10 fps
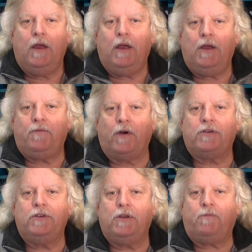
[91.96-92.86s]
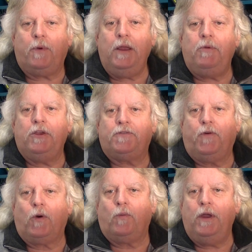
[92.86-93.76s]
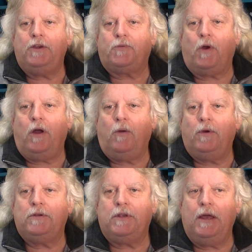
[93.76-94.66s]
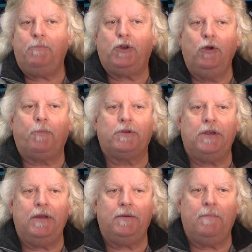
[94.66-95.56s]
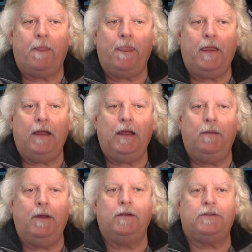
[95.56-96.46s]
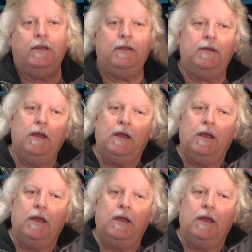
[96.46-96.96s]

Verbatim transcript: uh, versus the previous four weeks Raw was up 2% uh, amongst the